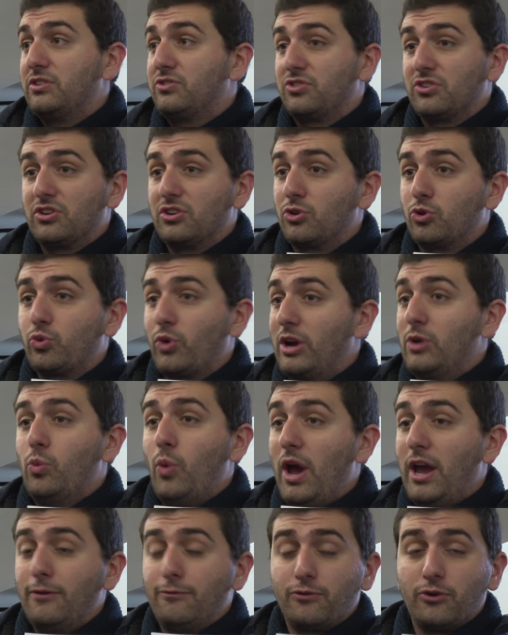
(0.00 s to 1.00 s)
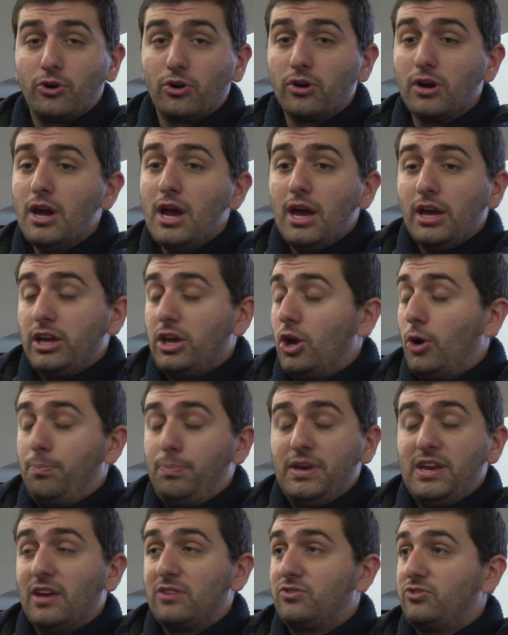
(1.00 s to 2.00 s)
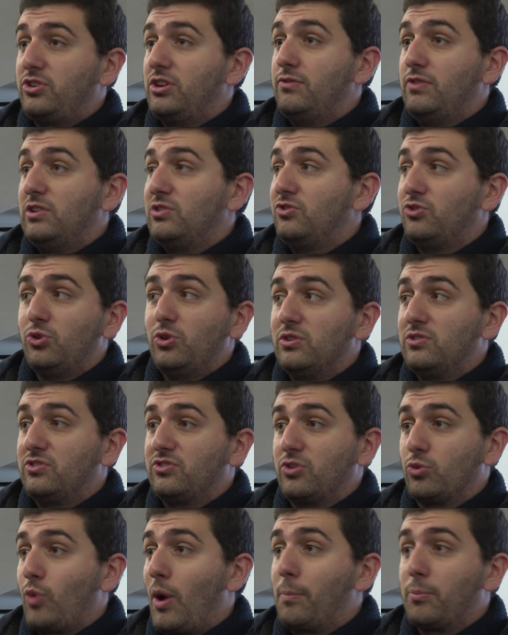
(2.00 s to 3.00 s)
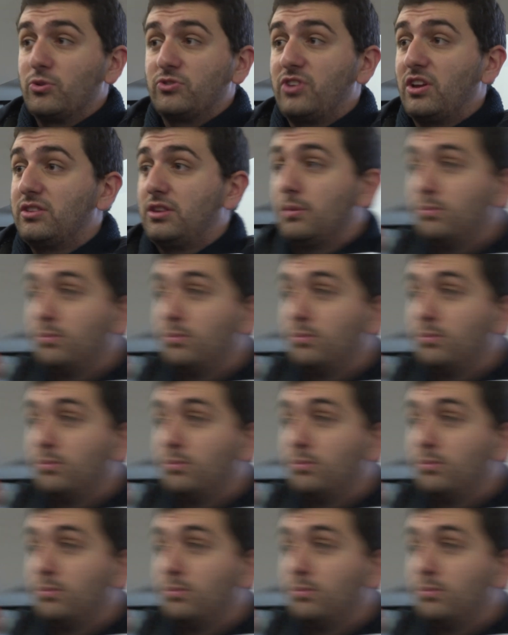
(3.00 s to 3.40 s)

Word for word: It's a great way for, you know, PSTV students to represent